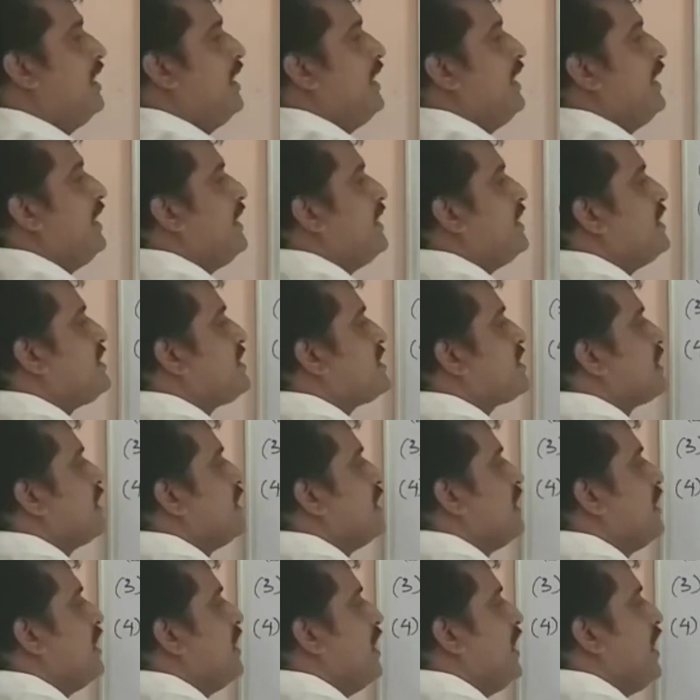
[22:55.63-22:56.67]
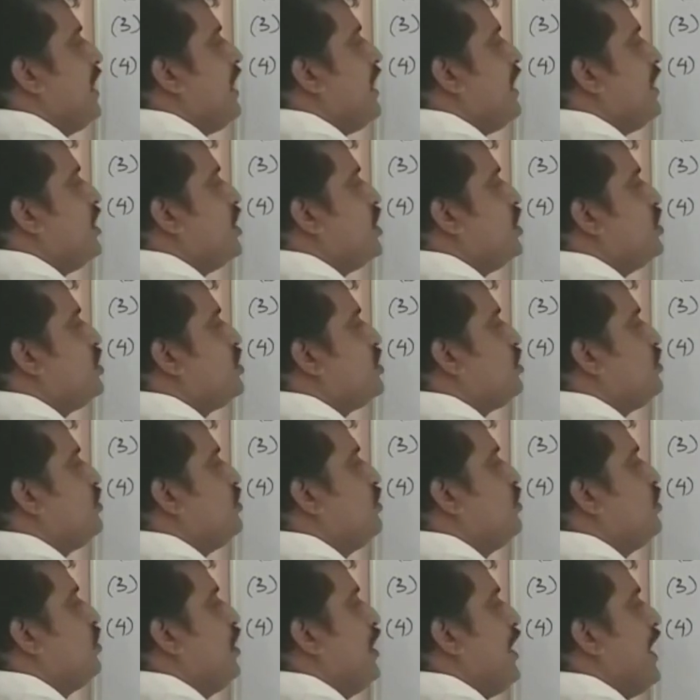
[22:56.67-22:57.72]
is a into
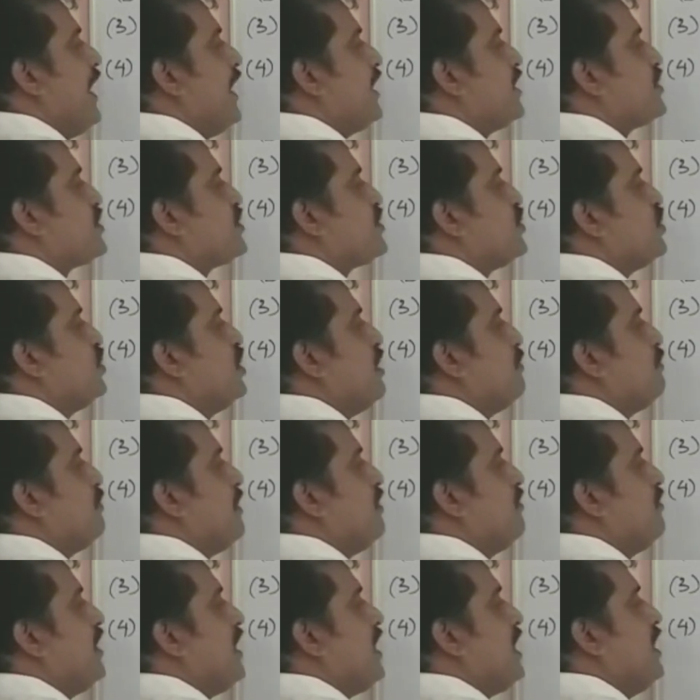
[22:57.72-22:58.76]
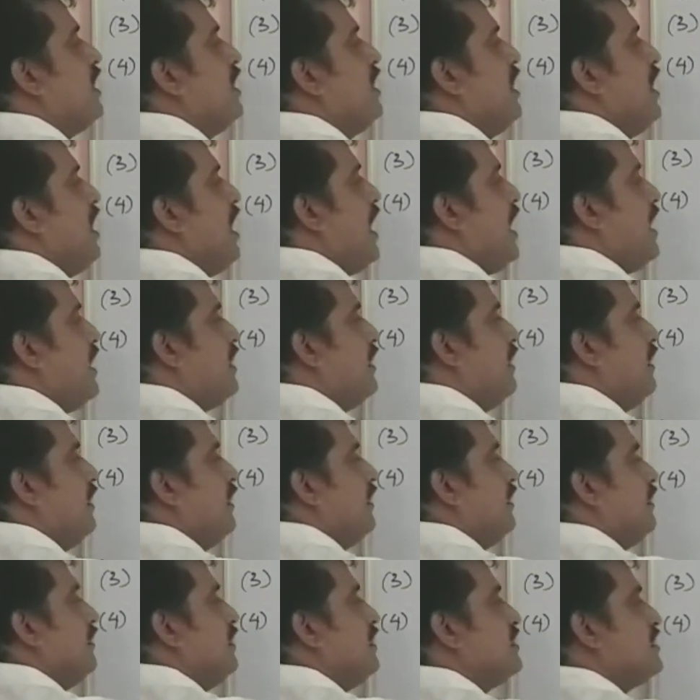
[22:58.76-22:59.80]
x to the power n.
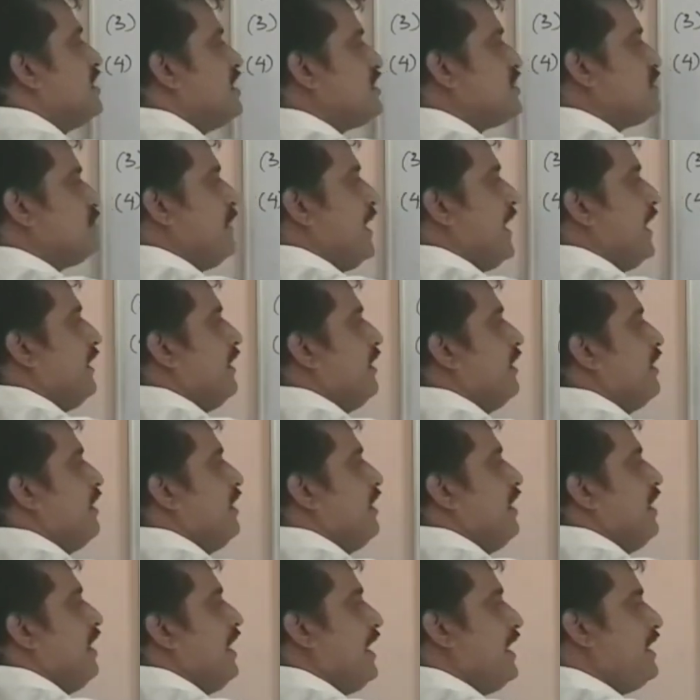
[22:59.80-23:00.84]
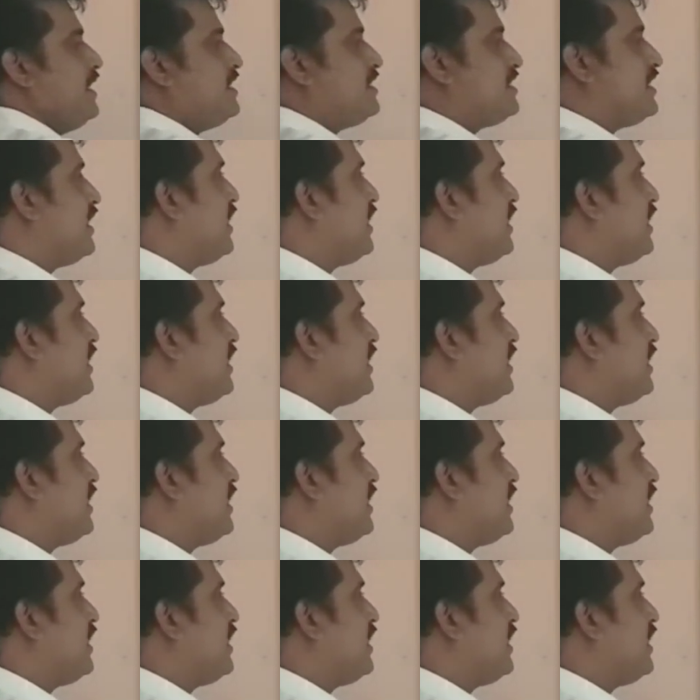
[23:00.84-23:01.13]
This is main. A is a